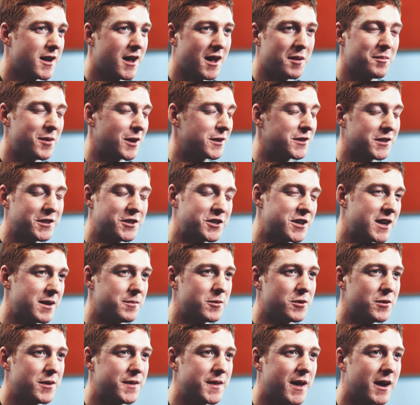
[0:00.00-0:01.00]
and basically just keep
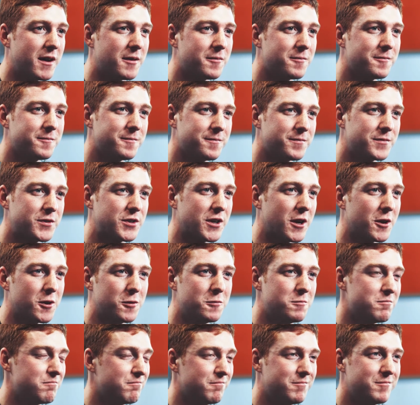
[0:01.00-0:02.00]
doing that.
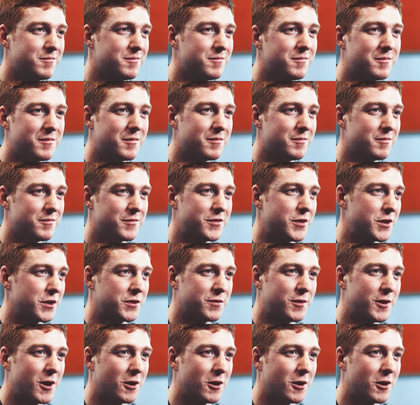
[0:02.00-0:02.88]
So thirst for